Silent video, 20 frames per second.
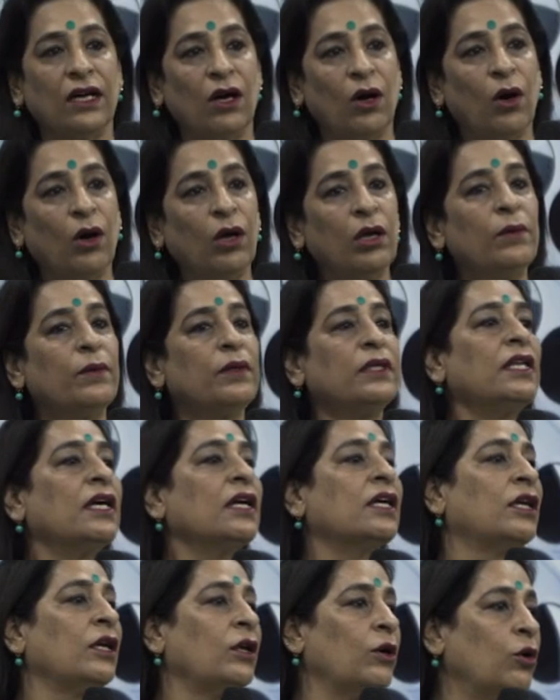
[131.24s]
all over the
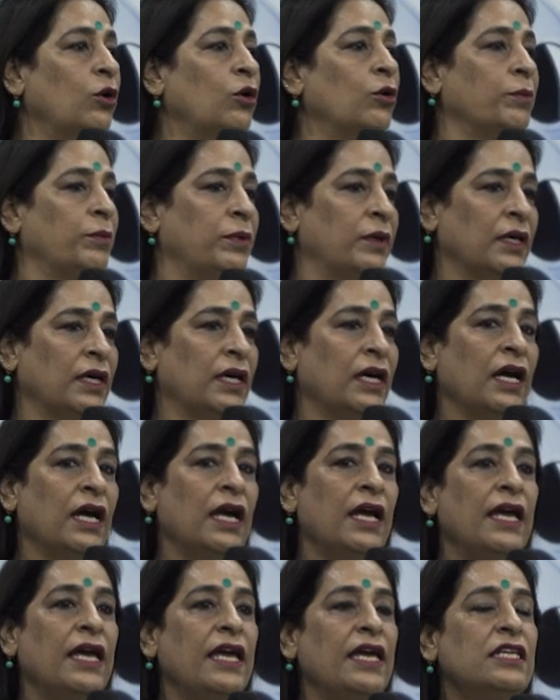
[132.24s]
globe
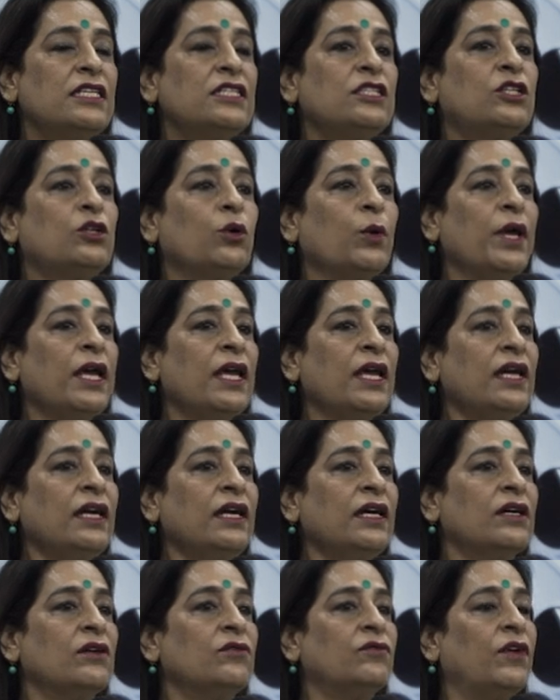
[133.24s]
is doing
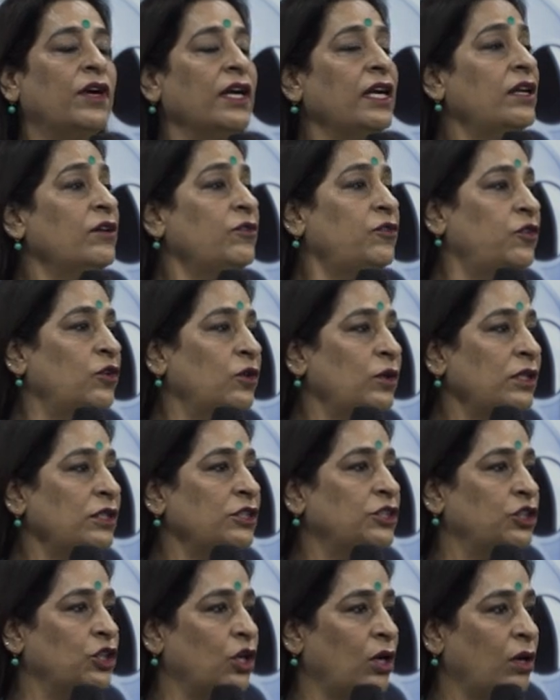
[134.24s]
wonderful
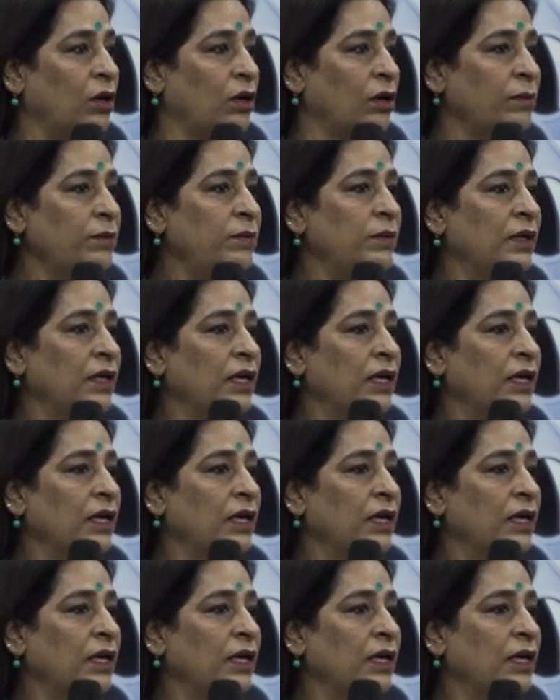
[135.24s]
job